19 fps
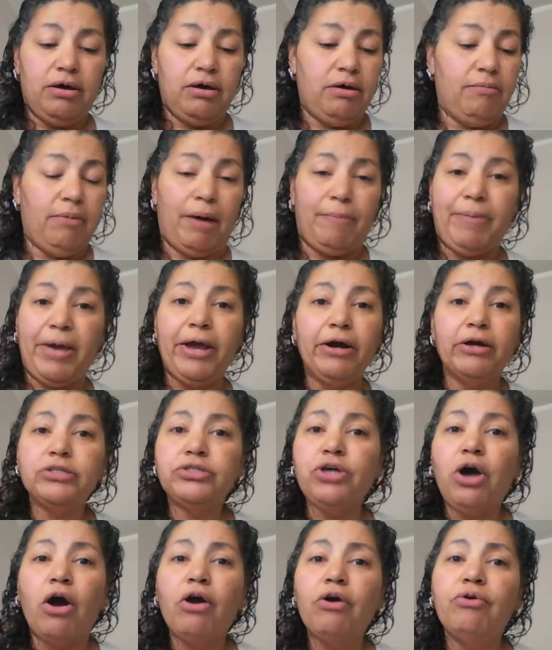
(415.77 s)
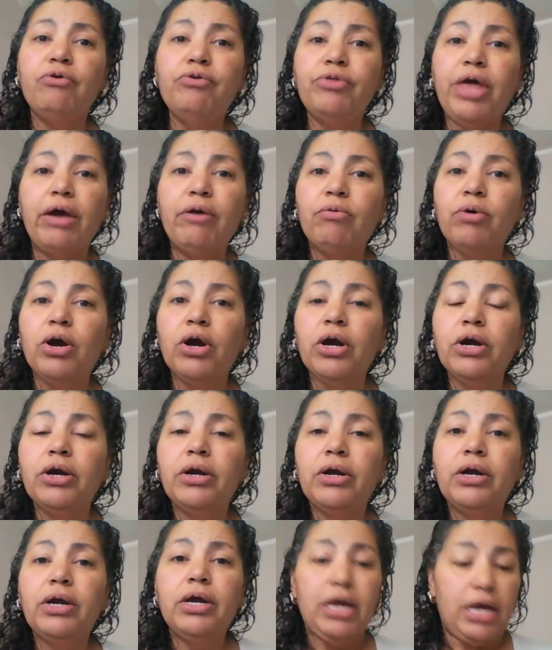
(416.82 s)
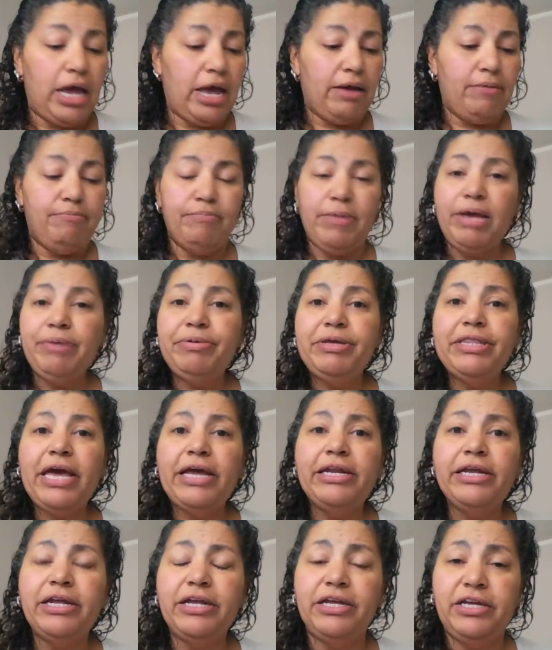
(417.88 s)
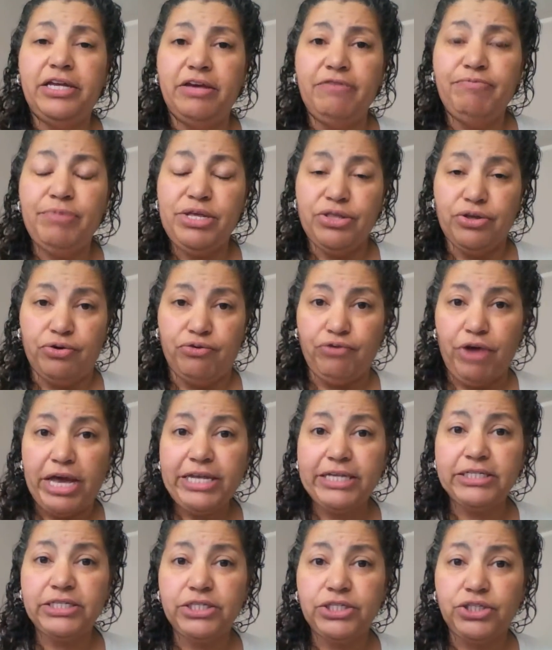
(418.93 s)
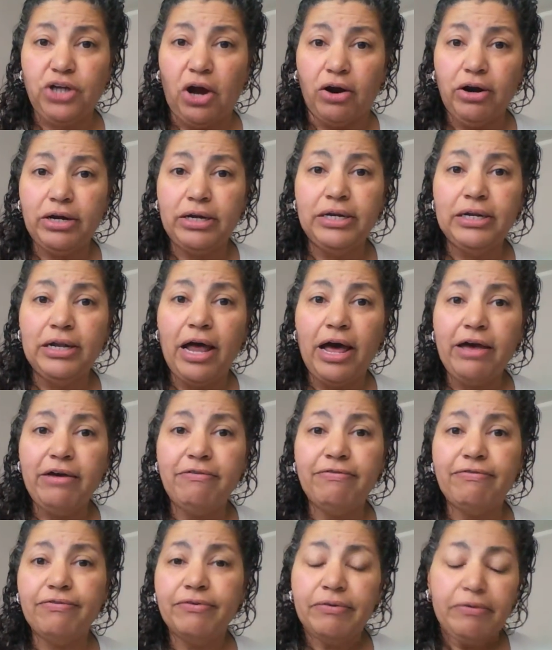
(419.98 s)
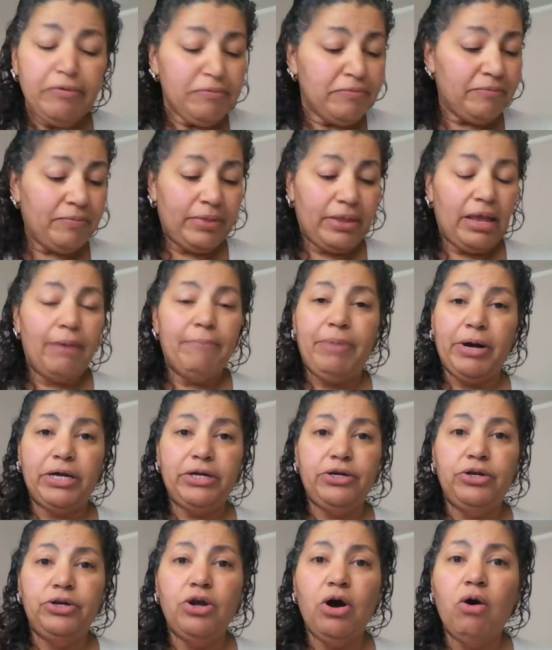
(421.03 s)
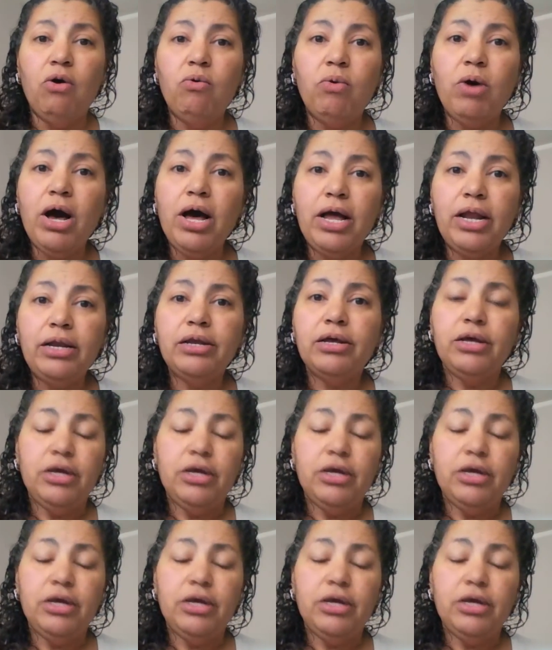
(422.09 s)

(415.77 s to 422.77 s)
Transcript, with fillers: My parents are who they were, and maybe they didn't give me the greatest start in life, but you know what?